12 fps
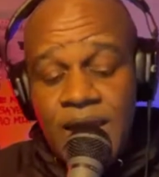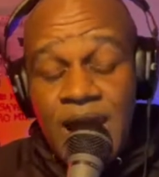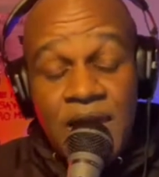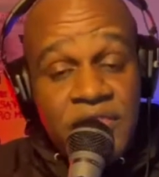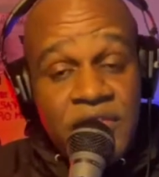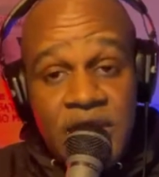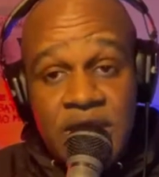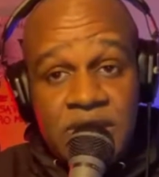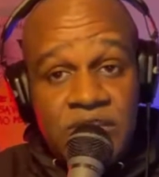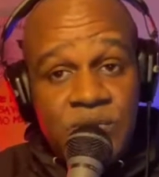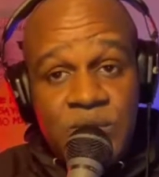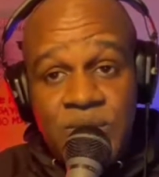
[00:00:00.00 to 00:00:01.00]

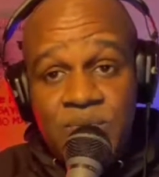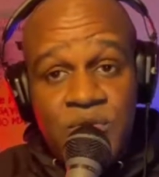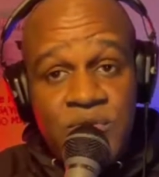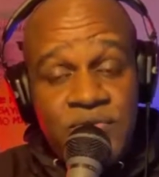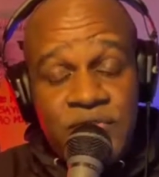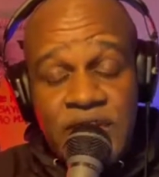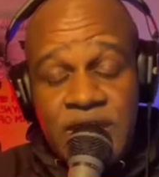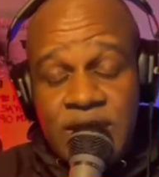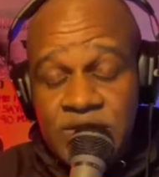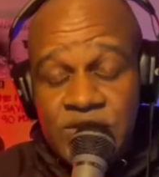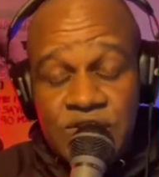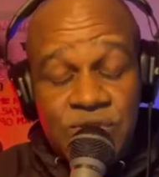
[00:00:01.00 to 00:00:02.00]
Things were
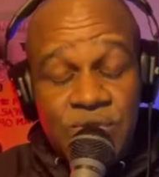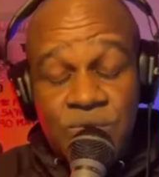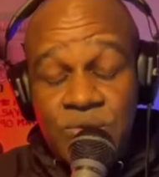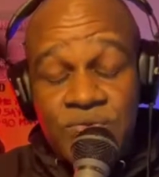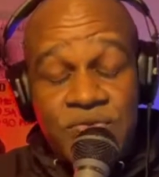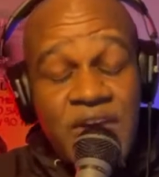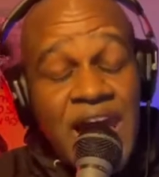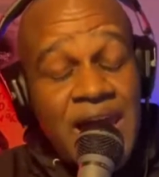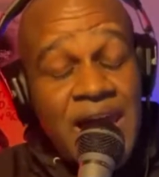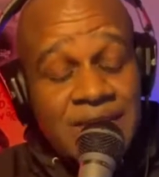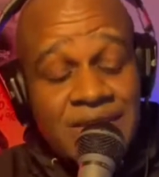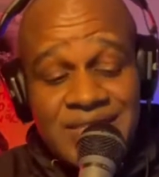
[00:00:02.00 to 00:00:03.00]
moving too
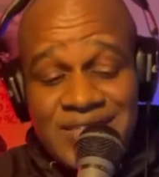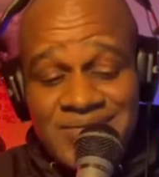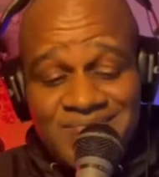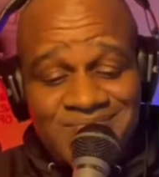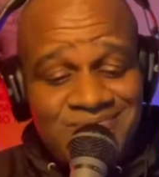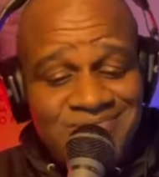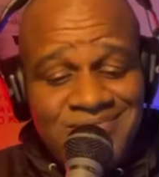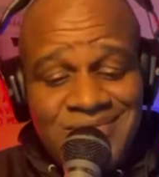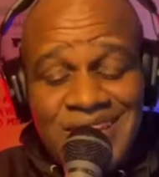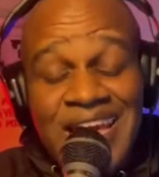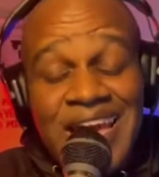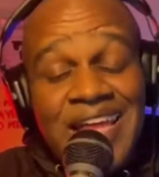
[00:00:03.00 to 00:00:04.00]
fast,
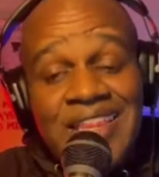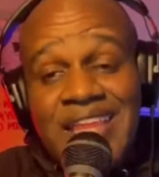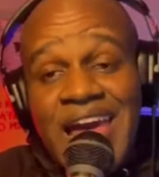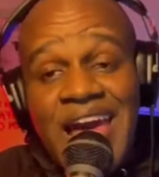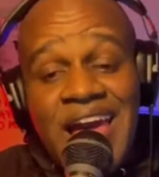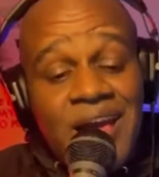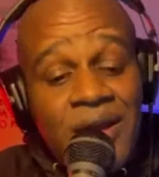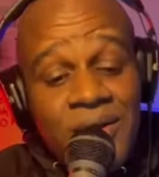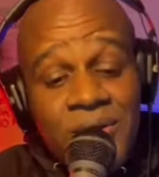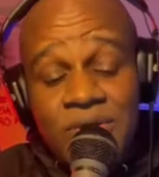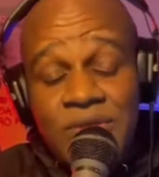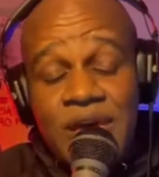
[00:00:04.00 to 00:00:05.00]
and
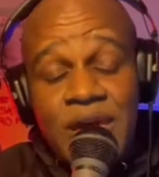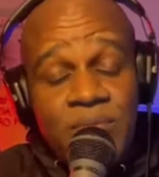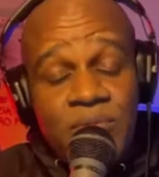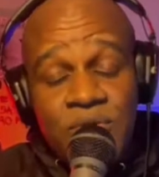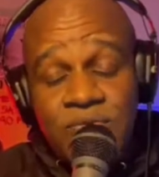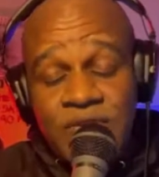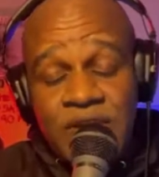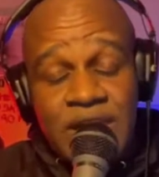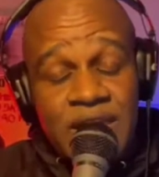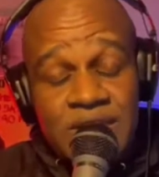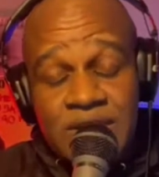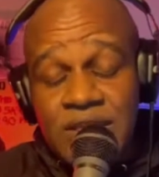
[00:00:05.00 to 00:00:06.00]
now they're
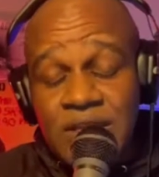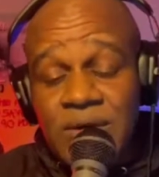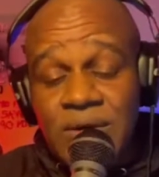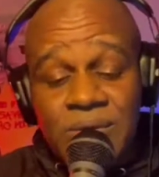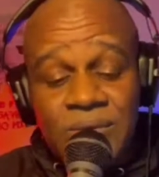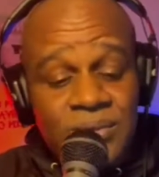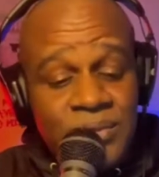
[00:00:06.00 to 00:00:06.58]
moving slow.